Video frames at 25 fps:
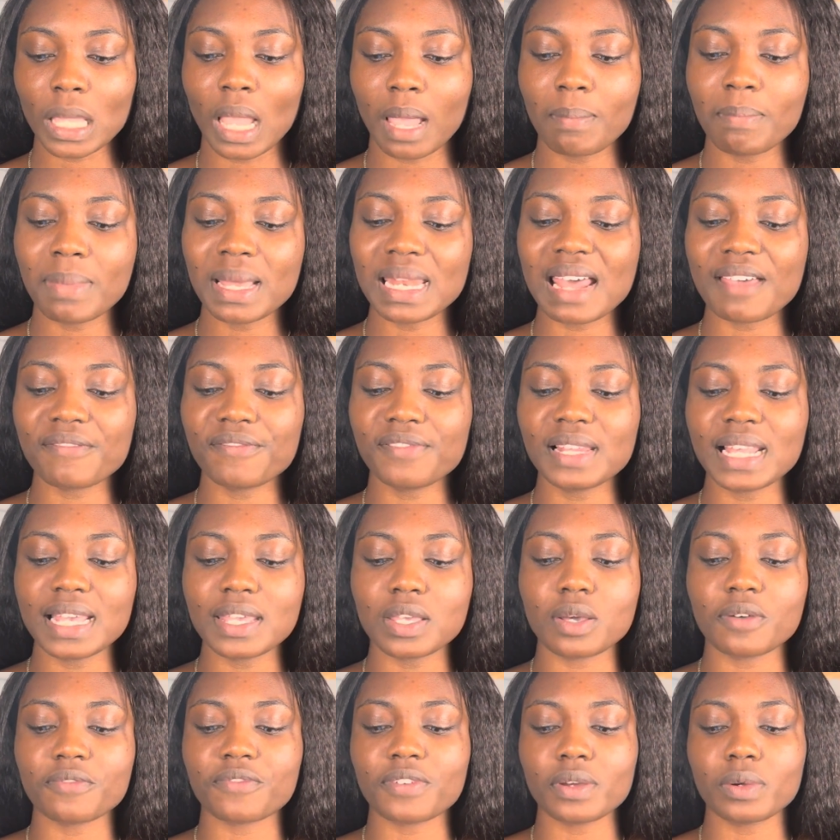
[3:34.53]
But I feel like
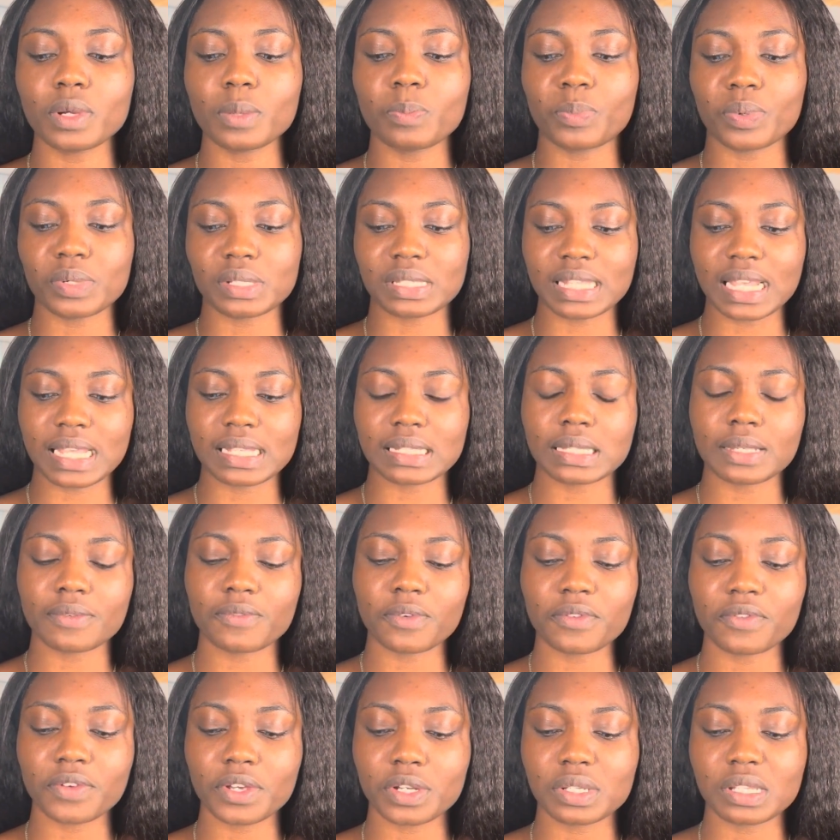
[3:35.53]
you're very protective
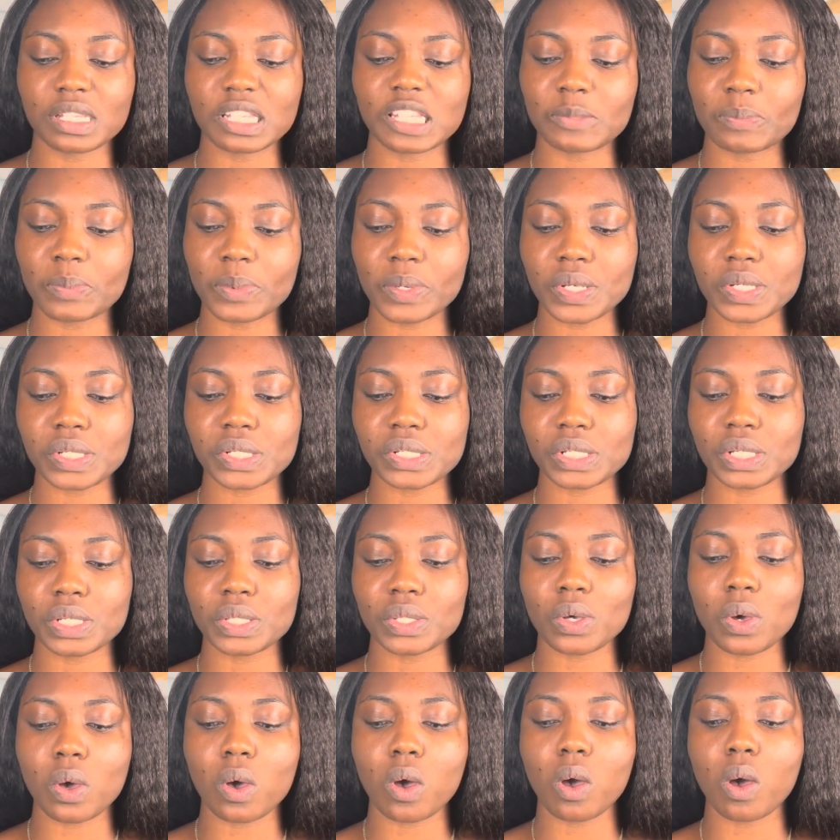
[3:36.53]
over this
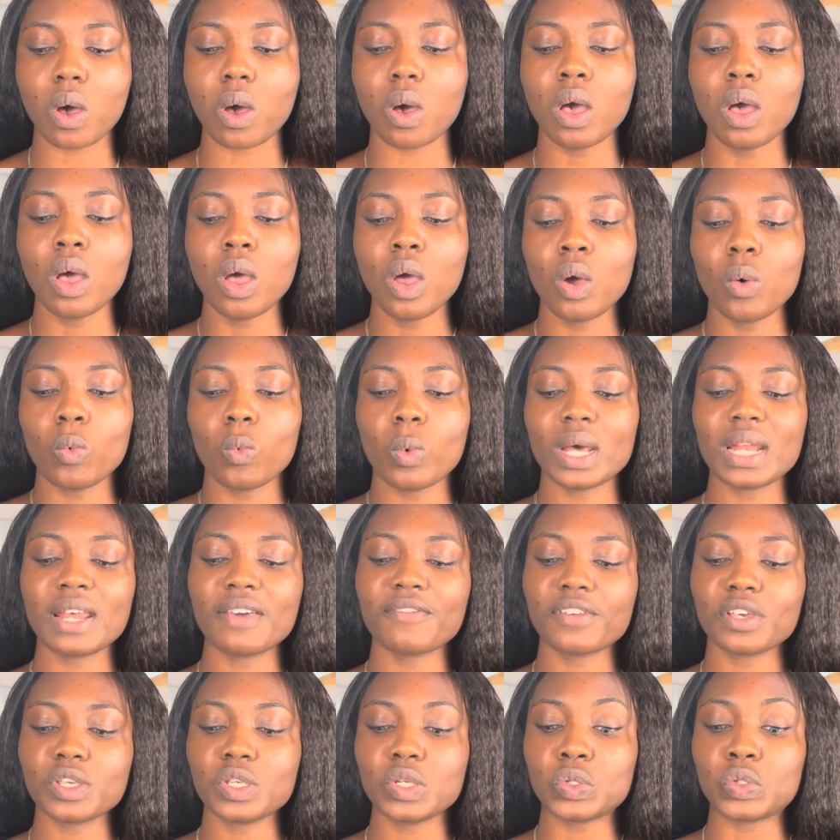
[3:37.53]
person or
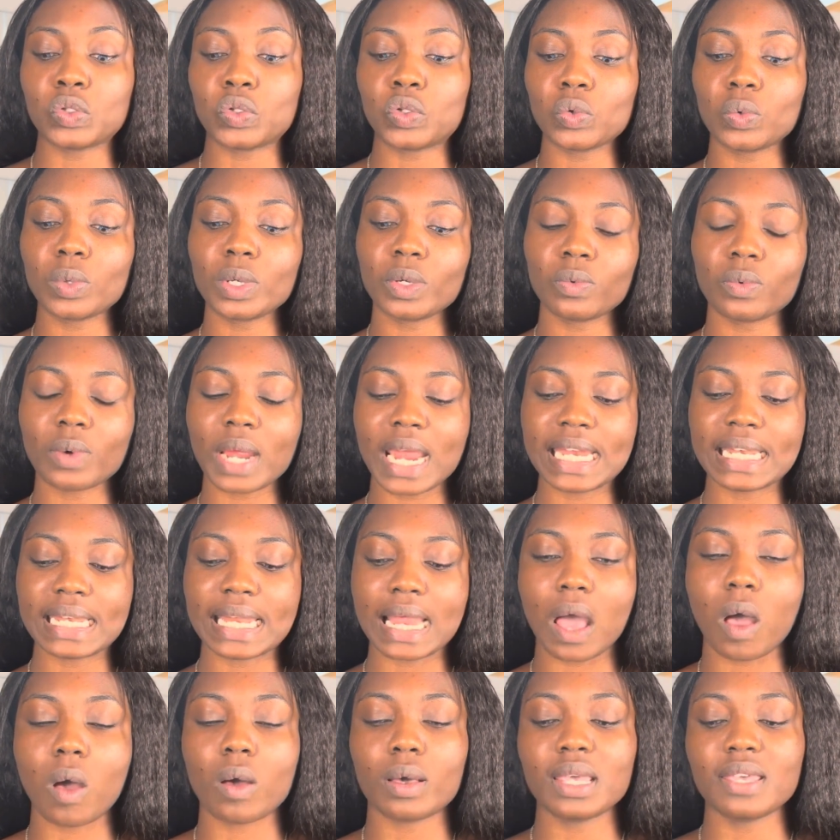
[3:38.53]
whatever you're doing right
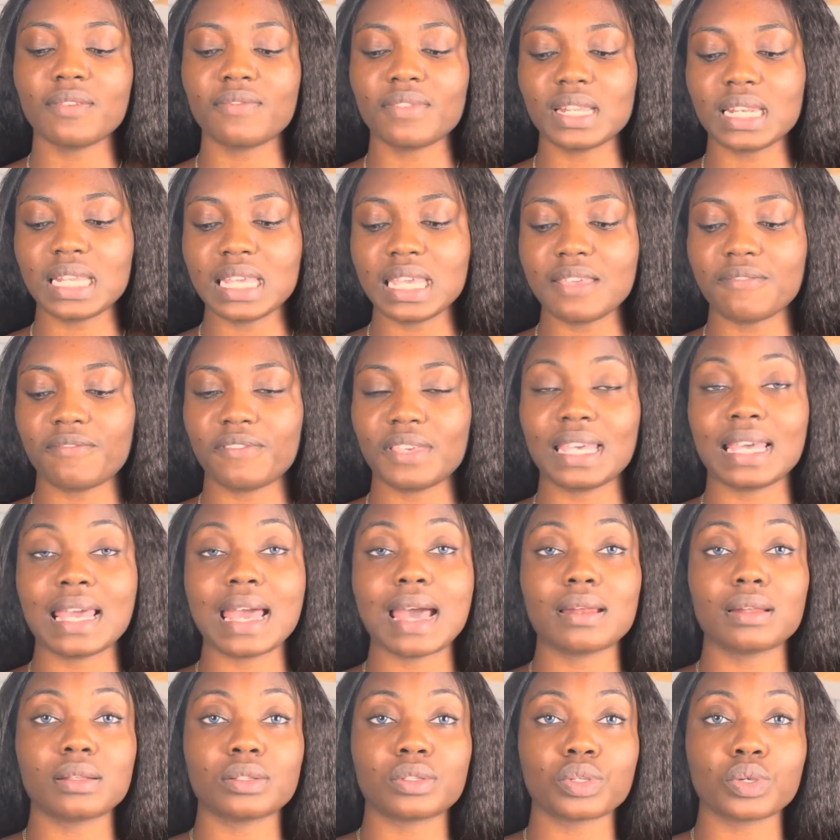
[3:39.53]
now, even if it
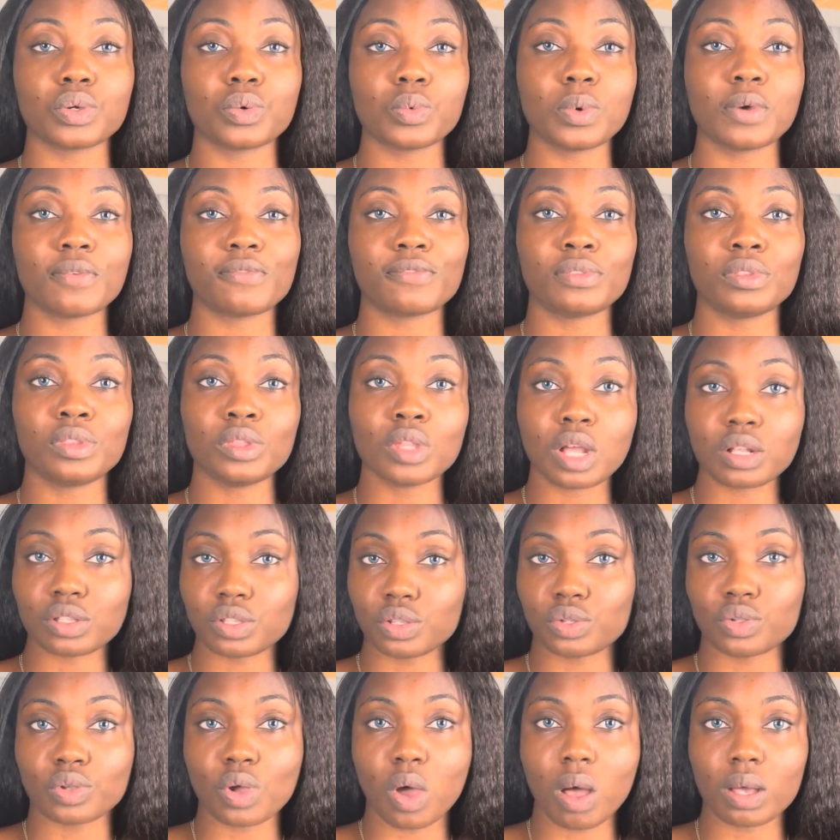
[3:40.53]
got to do with
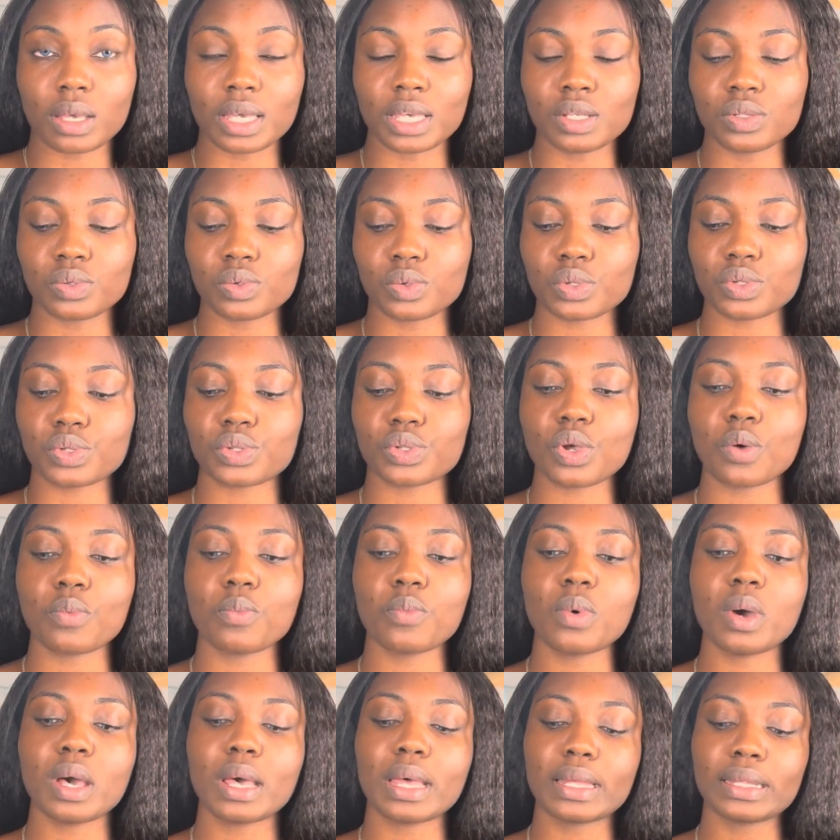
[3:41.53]
not talking to
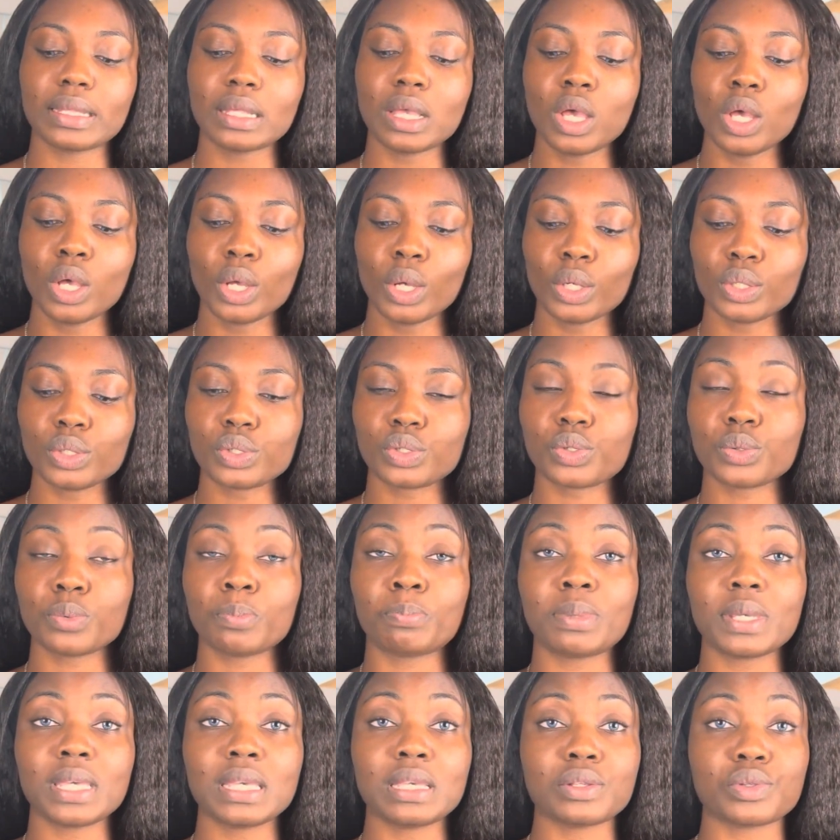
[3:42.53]
someone, to
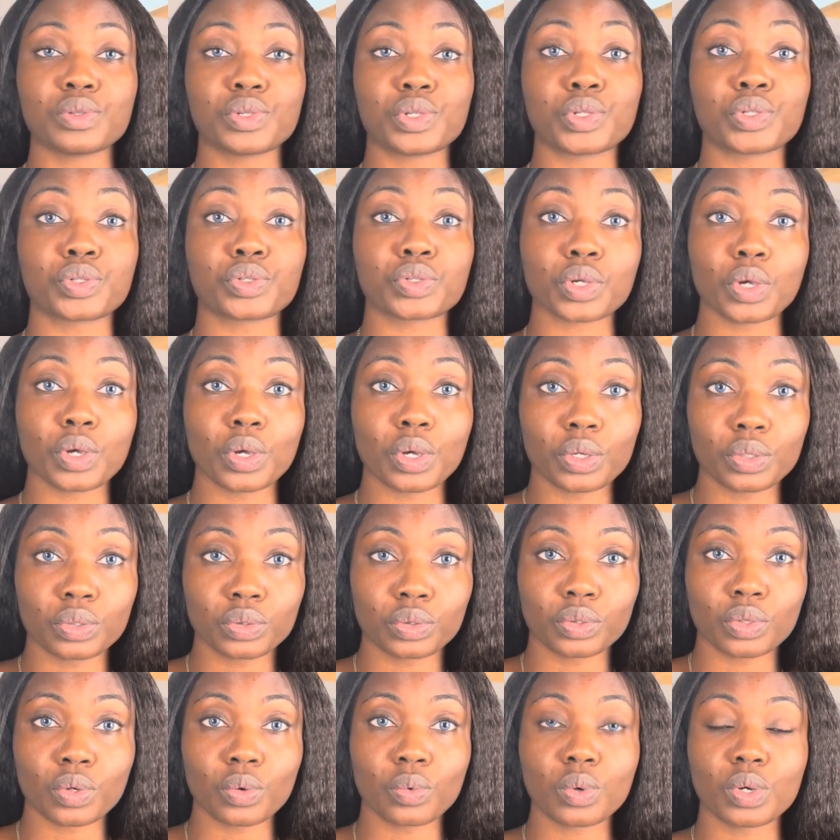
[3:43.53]
being
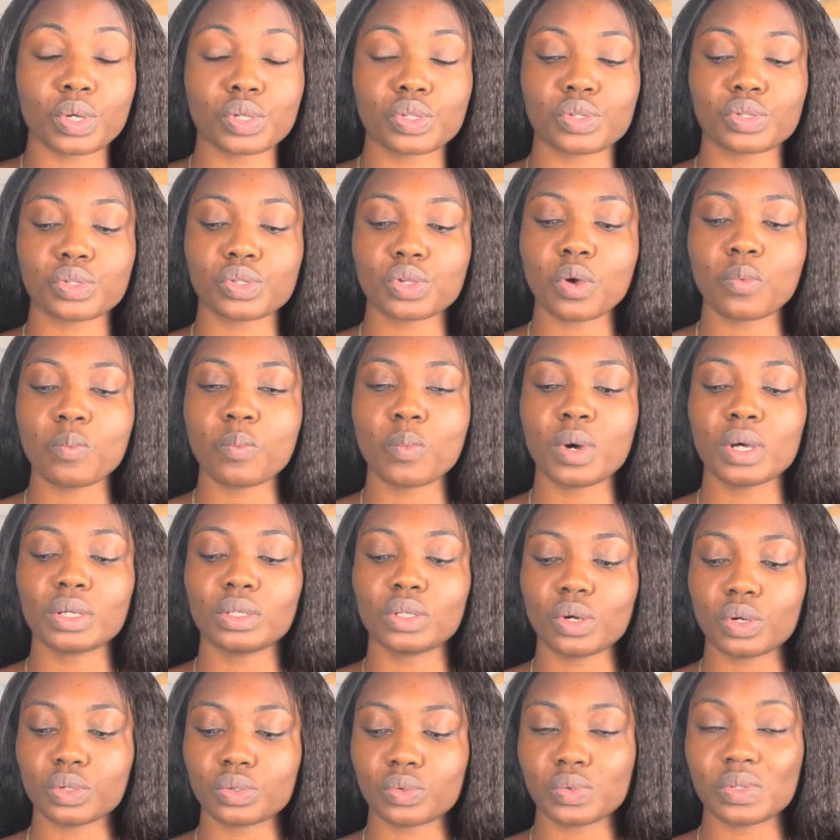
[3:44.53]
stern towards someone,
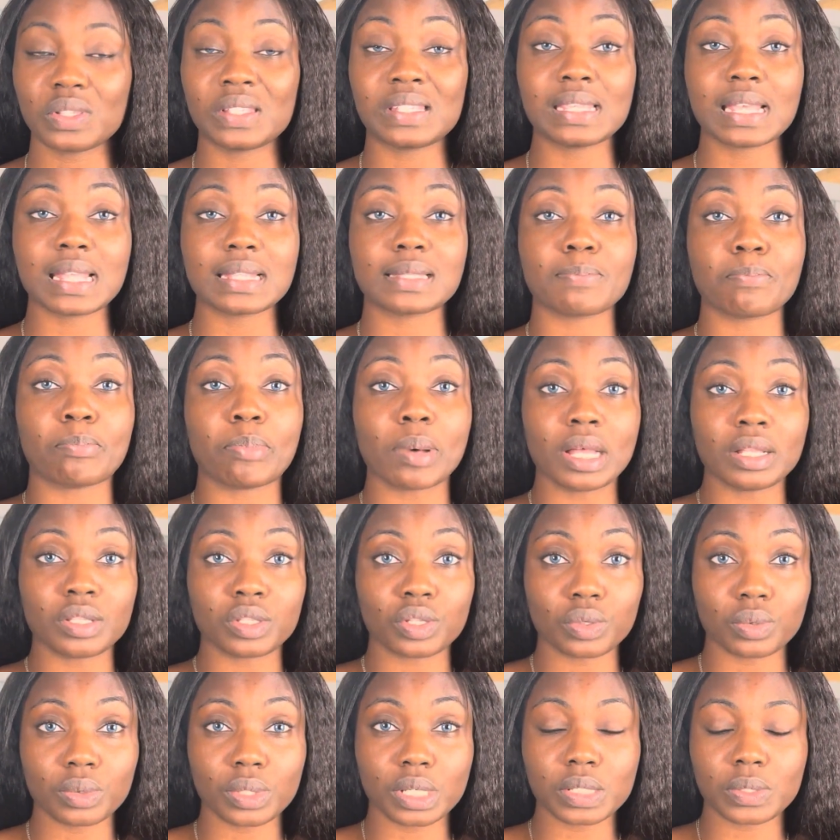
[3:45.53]
or to set
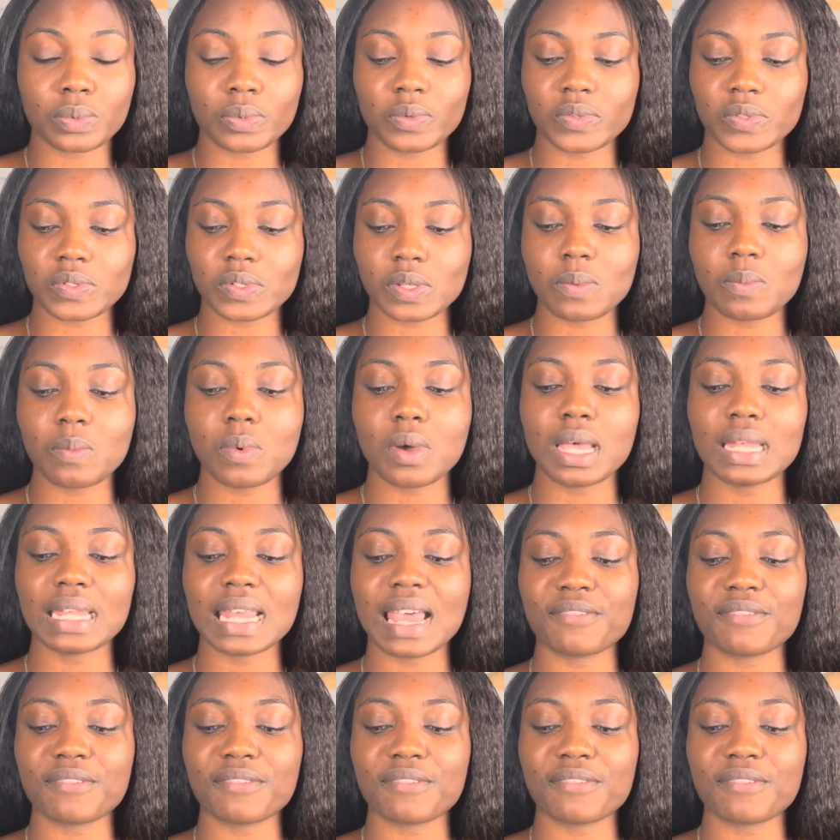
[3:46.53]
boundaries with someone.